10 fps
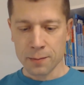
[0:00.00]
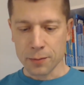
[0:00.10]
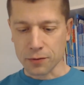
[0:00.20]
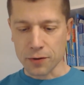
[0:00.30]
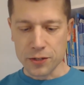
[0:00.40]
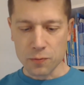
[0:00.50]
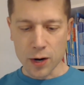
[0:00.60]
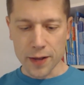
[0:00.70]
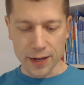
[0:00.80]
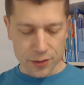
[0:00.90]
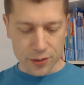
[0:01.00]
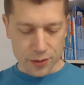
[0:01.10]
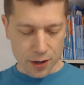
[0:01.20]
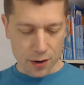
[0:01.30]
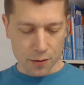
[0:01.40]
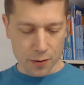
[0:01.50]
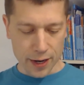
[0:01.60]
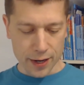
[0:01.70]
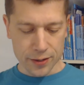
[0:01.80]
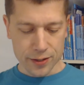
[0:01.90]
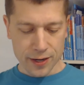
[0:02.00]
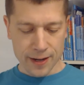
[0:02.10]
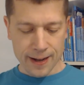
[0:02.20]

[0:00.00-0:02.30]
But the reason why that's so is